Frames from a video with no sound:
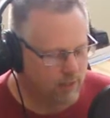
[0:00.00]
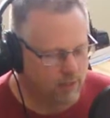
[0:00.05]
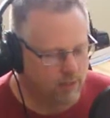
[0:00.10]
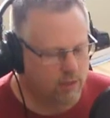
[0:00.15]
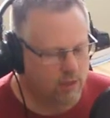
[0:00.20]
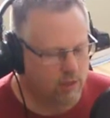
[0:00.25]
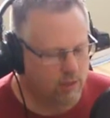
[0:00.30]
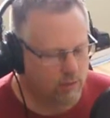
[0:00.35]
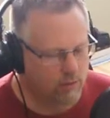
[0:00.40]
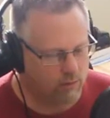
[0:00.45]

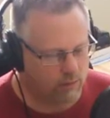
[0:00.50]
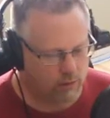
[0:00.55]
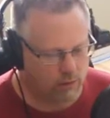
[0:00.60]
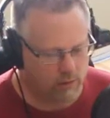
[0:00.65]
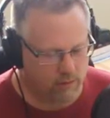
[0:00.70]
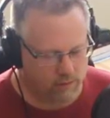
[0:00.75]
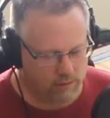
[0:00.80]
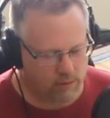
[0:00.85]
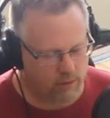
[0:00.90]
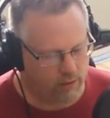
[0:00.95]
So
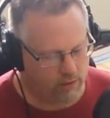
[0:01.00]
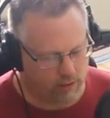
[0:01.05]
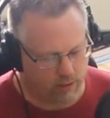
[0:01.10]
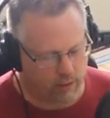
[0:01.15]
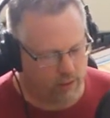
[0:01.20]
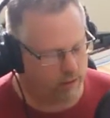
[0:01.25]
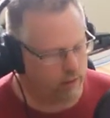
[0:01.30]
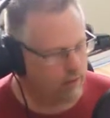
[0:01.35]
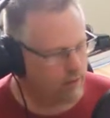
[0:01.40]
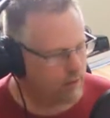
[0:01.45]
you're
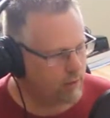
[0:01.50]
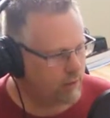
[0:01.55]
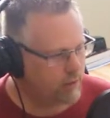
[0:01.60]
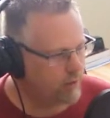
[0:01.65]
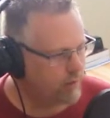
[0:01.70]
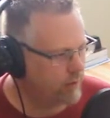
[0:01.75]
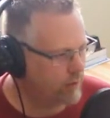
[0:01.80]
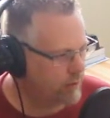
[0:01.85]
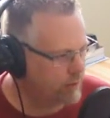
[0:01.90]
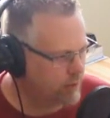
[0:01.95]
looking
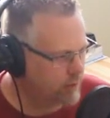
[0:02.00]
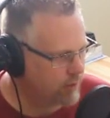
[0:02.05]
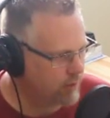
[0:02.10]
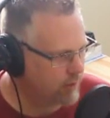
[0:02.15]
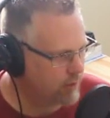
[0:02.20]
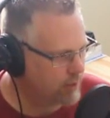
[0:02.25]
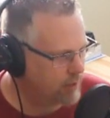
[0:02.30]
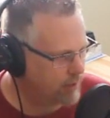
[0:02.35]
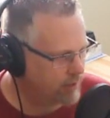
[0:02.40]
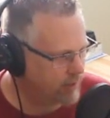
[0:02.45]
through your
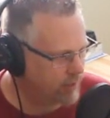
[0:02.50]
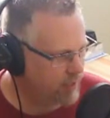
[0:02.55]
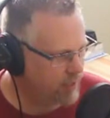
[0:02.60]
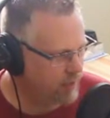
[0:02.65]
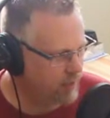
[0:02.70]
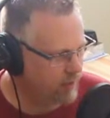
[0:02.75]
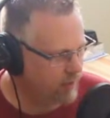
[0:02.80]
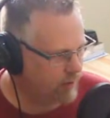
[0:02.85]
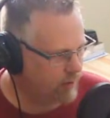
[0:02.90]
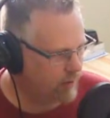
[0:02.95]
instruction
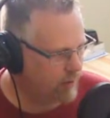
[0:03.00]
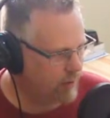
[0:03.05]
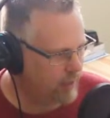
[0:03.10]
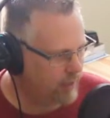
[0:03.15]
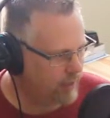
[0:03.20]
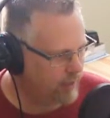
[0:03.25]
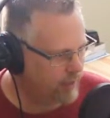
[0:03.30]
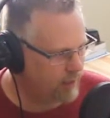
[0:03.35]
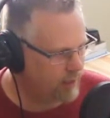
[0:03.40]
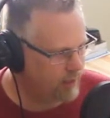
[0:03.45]
manual and all
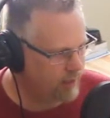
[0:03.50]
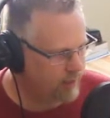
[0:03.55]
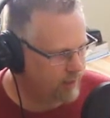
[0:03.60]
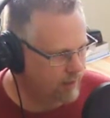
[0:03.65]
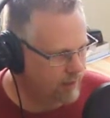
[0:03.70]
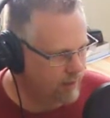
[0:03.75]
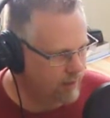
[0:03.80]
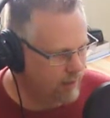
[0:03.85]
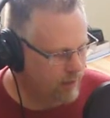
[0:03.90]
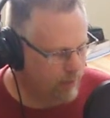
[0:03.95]
that,
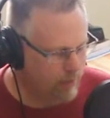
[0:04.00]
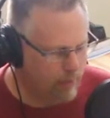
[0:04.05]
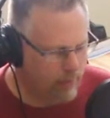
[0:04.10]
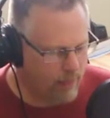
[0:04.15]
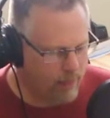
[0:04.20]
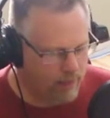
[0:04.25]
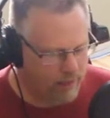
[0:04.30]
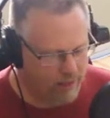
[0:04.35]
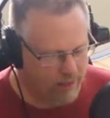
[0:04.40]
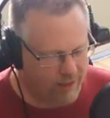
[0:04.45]

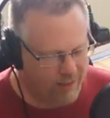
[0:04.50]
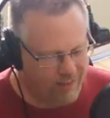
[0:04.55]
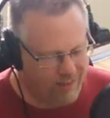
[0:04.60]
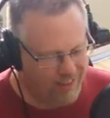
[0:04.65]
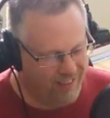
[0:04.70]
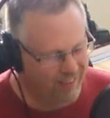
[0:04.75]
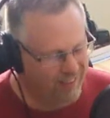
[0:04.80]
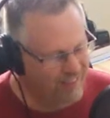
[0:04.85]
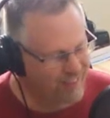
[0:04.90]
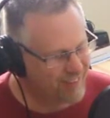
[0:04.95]
and they
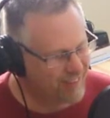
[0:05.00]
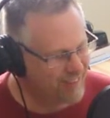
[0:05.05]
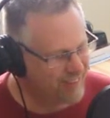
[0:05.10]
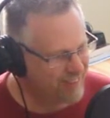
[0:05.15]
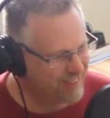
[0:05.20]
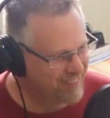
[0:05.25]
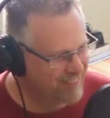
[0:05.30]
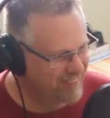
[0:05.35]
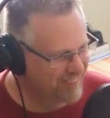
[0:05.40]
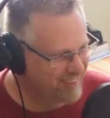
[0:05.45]
tell
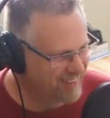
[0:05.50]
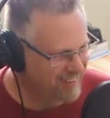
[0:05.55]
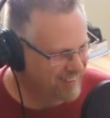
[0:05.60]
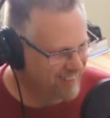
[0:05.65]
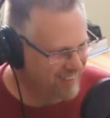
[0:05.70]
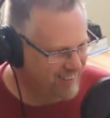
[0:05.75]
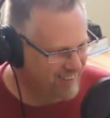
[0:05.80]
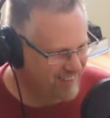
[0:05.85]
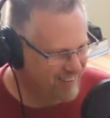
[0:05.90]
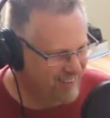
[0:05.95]
you
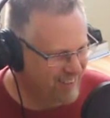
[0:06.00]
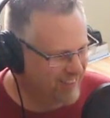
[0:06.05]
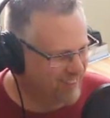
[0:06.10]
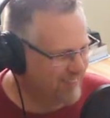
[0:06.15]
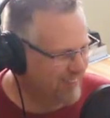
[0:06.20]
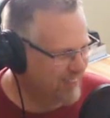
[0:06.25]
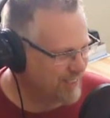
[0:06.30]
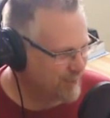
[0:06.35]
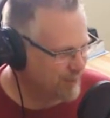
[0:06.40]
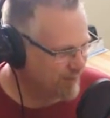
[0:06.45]
got to
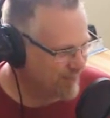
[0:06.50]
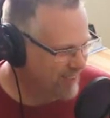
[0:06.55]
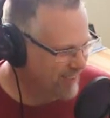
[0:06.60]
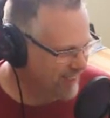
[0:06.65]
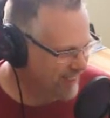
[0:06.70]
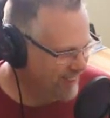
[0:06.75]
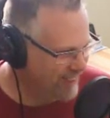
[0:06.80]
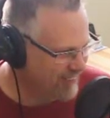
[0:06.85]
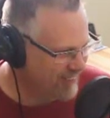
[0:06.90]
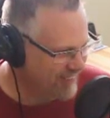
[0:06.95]
write some
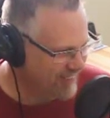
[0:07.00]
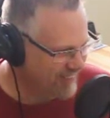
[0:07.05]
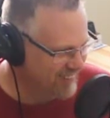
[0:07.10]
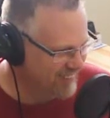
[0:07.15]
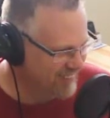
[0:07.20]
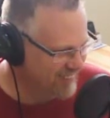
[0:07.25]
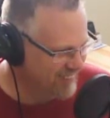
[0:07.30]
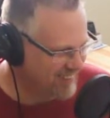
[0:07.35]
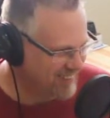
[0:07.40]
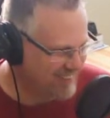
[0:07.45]
code.
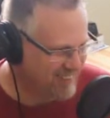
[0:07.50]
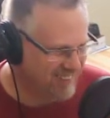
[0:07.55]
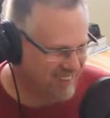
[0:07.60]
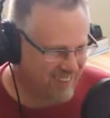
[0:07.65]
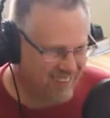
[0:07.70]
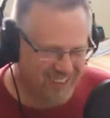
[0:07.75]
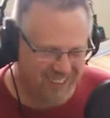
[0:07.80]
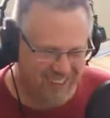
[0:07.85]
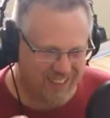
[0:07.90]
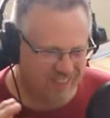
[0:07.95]
So they
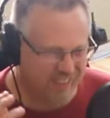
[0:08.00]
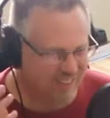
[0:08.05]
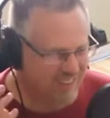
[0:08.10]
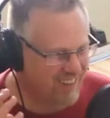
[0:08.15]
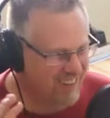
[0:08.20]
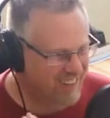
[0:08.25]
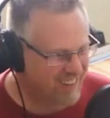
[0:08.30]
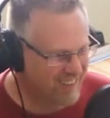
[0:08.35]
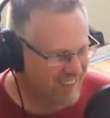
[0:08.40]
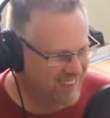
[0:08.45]
get you
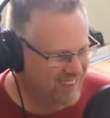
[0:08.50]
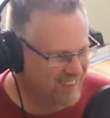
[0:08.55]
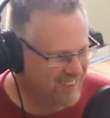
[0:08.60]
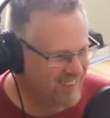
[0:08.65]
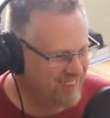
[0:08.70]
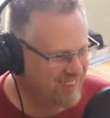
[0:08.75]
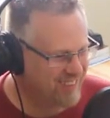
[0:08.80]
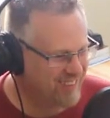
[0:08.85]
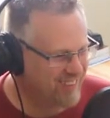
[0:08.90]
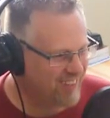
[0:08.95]
right
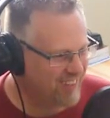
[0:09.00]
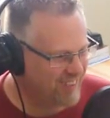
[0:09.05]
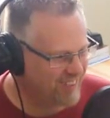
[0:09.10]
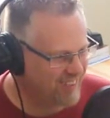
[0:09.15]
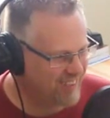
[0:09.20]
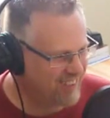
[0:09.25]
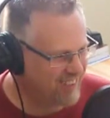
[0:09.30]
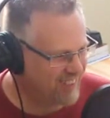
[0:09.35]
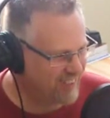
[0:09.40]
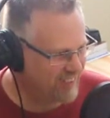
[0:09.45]
into writing
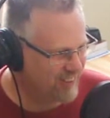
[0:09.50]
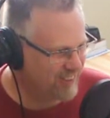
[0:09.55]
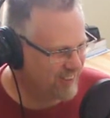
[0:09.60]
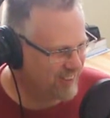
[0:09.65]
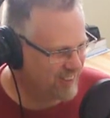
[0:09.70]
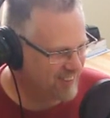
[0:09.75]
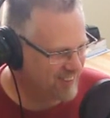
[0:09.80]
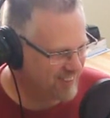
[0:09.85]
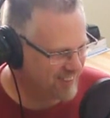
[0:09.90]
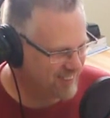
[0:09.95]
code.